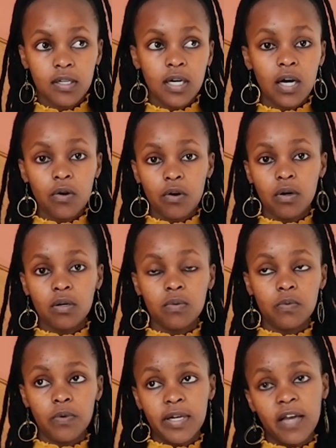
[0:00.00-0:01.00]
how long
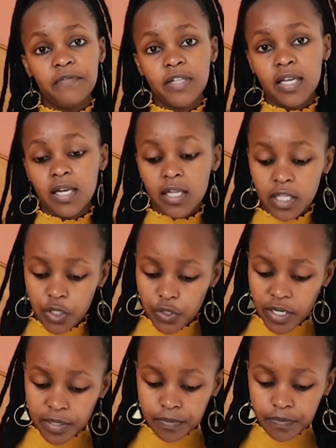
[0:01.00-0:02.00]
would I have taken in the
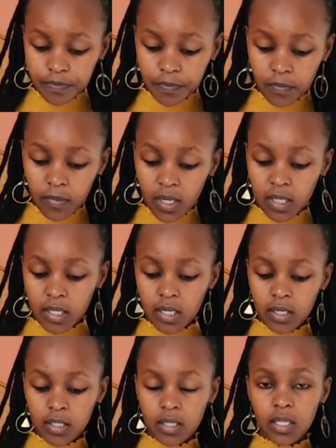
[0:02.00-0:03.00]
train? And
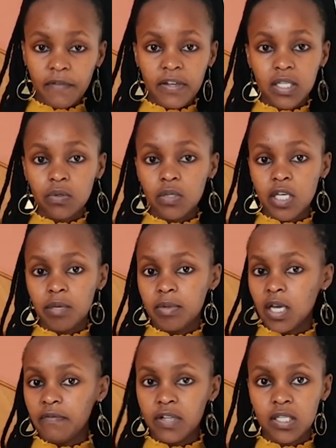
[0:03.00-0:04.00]
then ever since we came
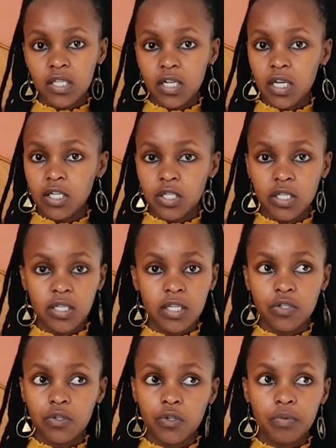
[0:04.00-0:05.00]
here, I haven't seen any train
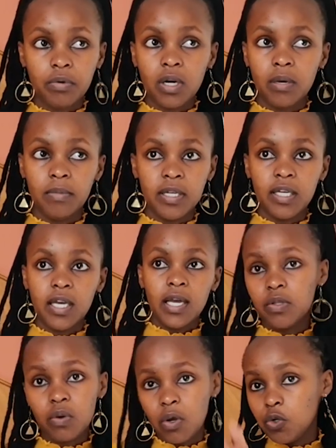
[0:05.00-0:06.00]
station. So probably
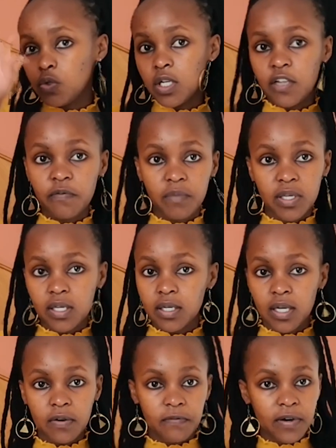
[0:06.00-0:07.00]
they're going to leave me
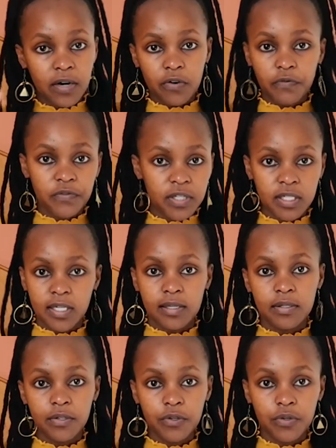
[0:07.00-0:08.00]
a far off
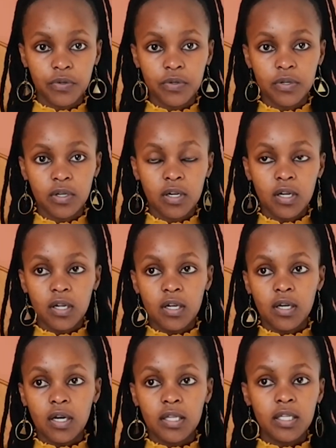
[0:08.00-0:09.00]
distance, you know.
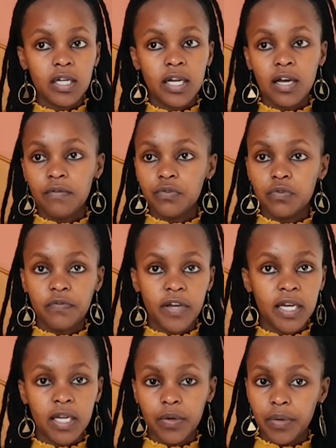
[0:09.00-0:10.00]
And then I'd have to
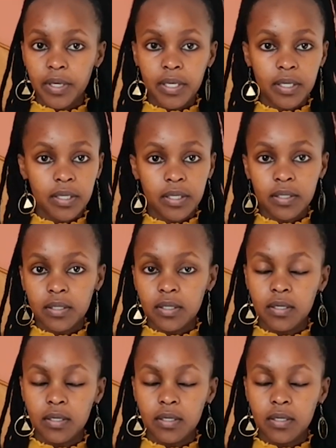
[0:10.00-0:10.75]
find a way.